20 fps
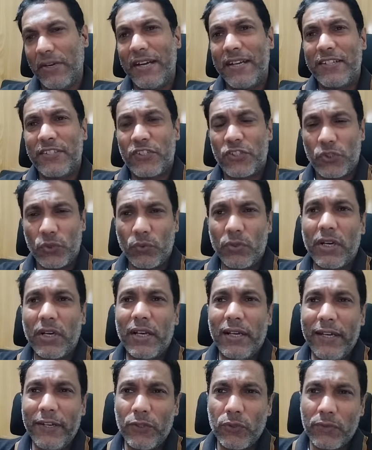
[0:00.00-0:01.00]
It's too
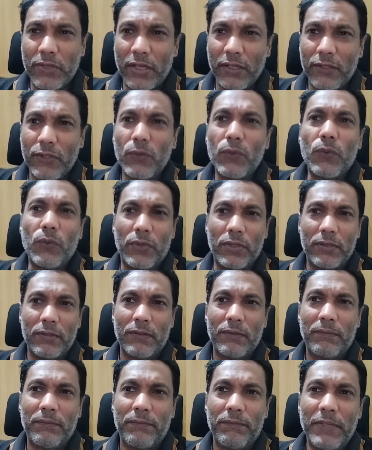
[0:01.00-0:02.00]
early to conclude.
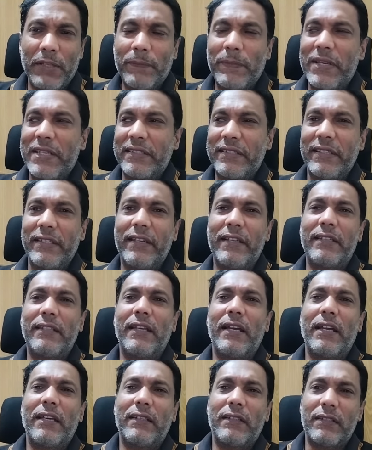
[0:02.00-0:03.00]
People say
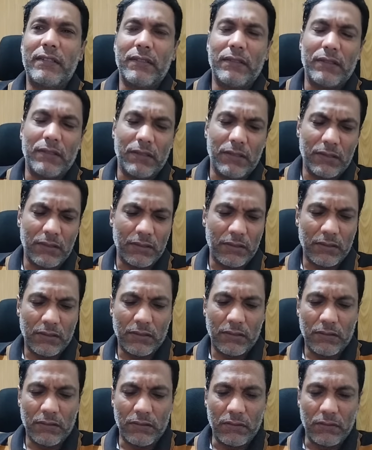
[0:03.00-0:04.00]
that
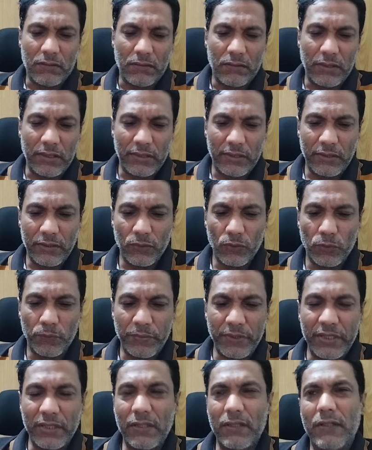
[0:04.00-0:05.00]

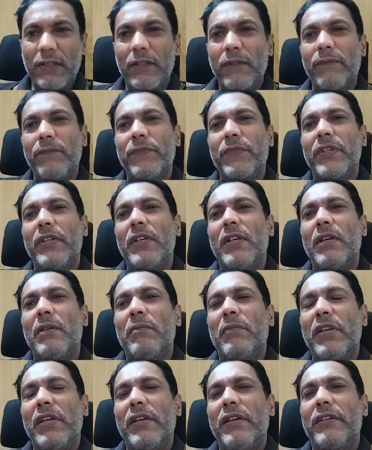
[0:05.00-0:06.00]
Ethiopian
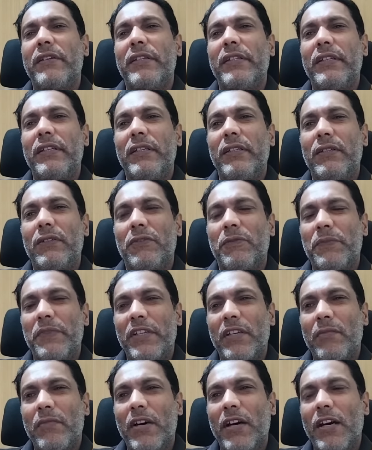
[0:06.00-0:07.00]
military of
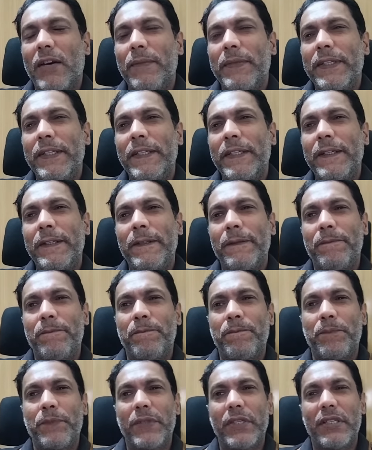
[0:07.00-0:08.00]
PMRB
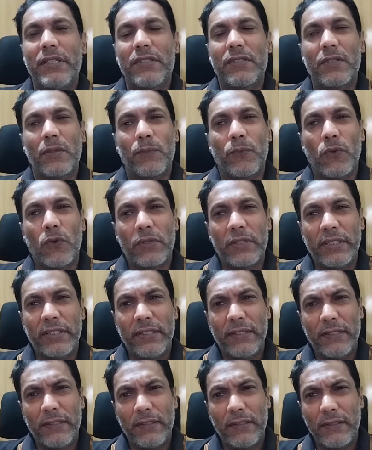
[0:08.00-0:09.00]
is
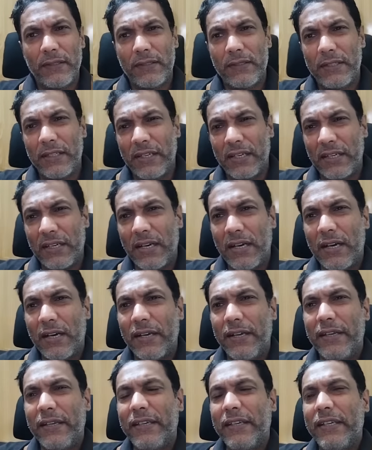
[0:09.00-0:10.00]
supporting
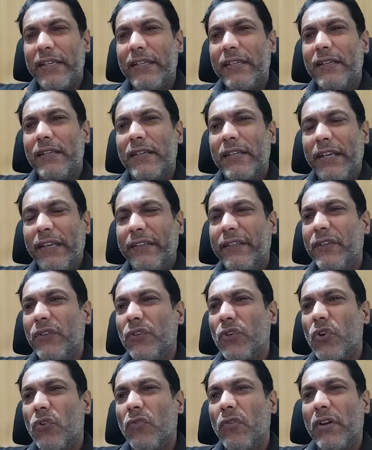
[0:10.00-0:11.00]
Tigray in
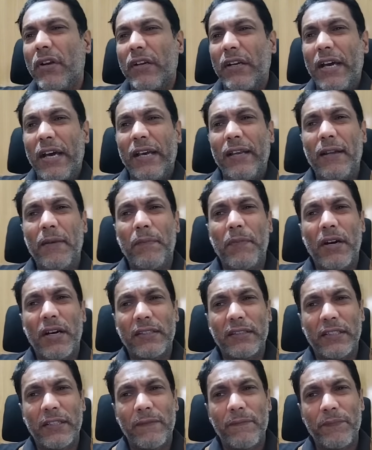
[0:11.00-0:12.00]
taking over Raya
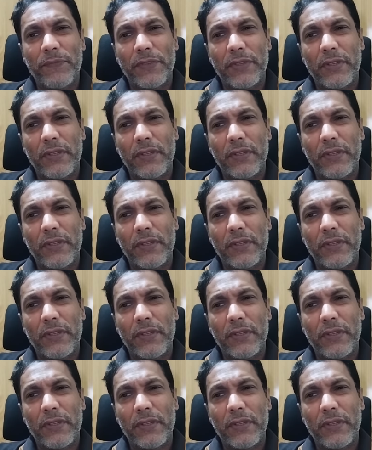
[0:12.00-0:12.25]
Alamata,